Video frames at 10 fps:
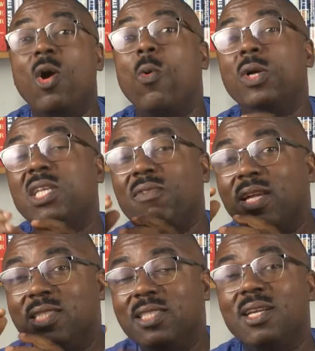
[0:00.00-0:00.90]
Whatever
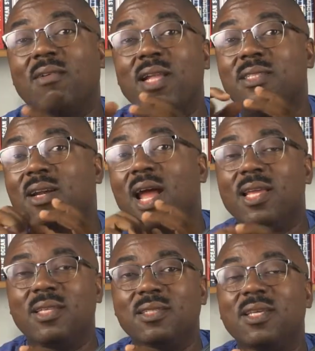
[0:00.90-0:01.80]
it is the criteria
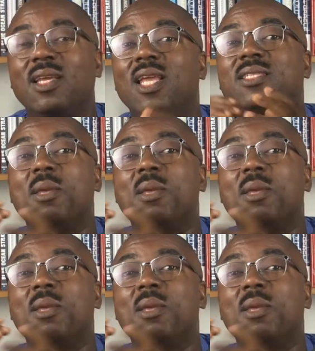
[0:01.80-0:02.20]
is, it is